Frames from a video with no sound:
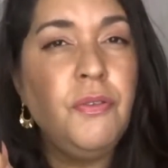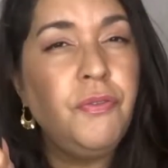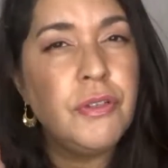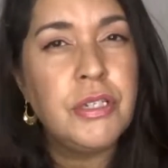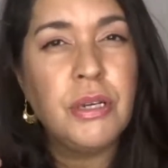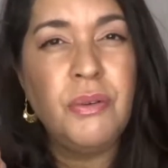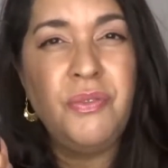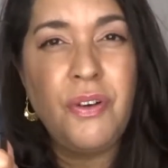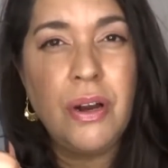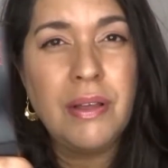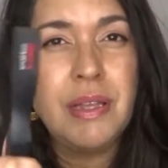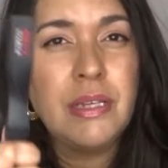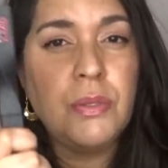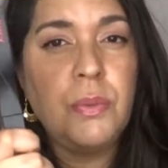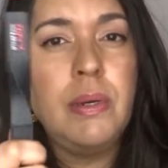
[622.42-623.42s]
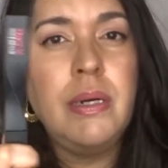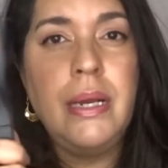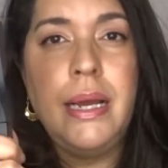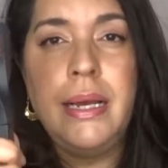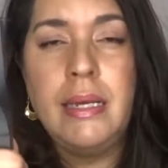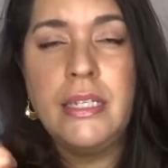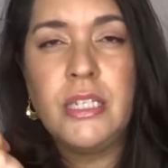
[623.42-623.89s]
So far this one
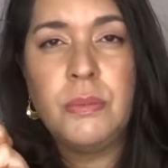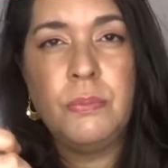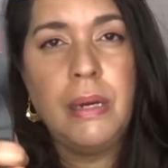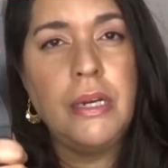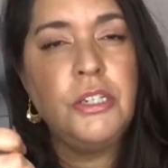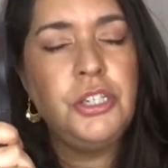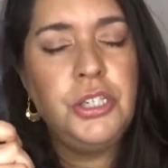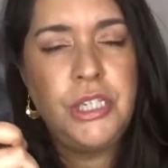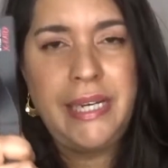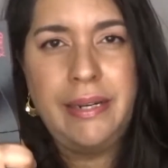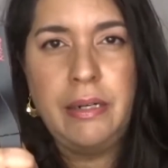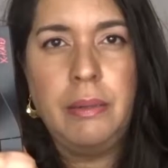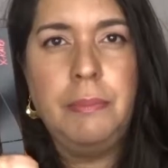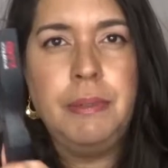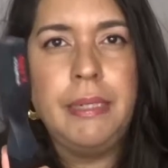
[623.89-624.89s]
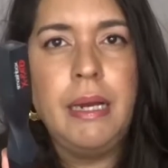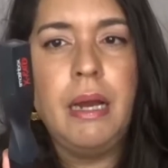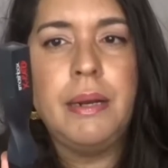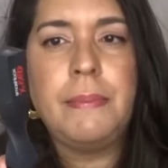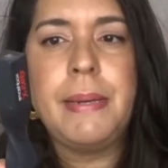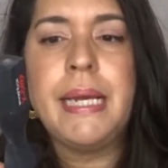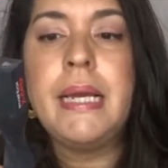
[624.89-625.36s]
has smudged terribly
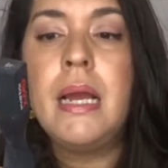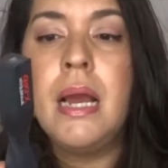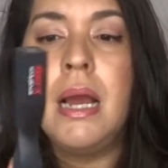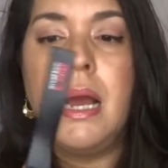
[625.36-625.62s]
on me,